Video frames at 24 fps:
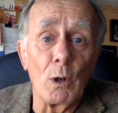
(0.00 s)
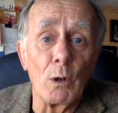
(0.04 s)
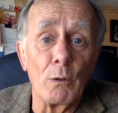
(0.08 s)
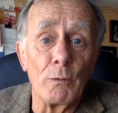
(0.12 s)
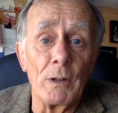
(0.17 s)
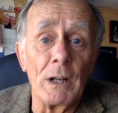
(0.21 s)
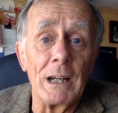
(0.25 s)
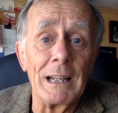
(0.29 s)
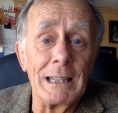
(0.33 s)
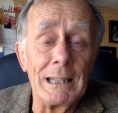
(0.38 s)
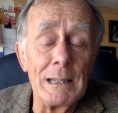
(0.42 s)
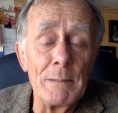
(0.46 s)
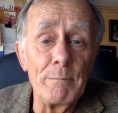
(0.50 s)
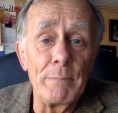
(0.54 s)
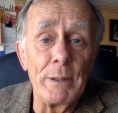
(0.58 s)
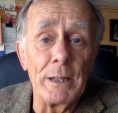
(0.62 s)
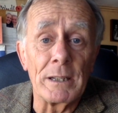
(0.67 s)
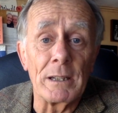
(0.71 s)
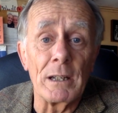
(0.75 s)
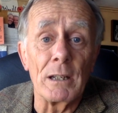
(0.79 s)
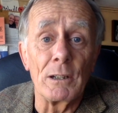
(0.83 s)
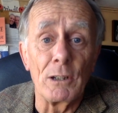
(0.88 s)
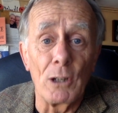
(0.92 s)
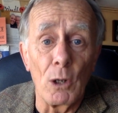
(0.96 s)
of
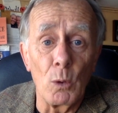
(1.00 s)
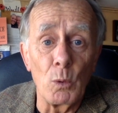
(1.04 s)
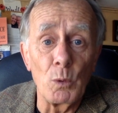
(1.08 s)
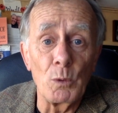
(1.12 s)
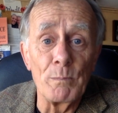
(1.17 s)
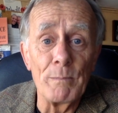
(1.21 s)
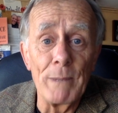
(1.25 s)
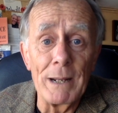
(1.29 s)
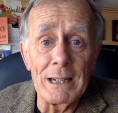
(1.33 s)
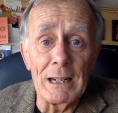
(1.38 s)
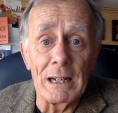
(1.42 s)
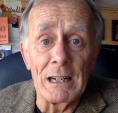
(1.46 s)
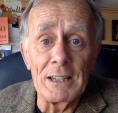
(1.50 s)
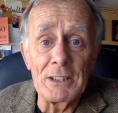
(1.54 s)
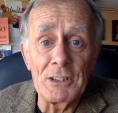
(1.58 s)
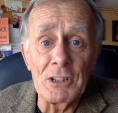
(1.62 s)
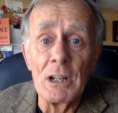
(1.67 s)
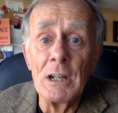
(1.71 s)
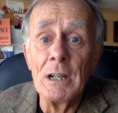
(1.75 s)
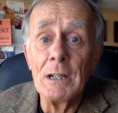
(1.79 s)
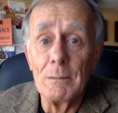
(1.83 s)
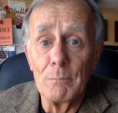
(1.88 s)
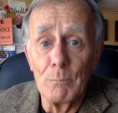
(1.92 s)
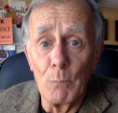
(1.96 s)
Olympic gold medalist
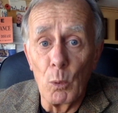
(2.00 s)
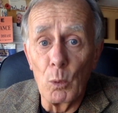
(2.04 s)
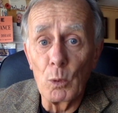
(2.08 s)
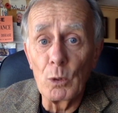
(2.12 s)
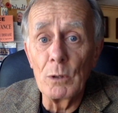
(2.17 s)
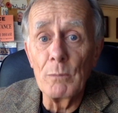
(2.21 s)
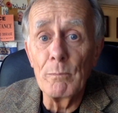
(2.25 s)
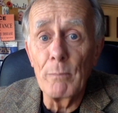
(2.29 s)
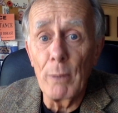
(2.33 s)
Morgan